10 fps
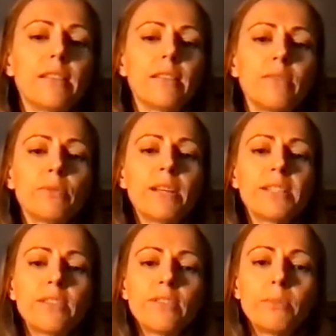the
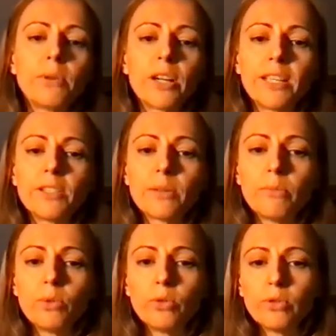rest of the body to
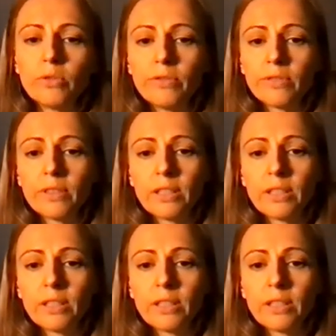move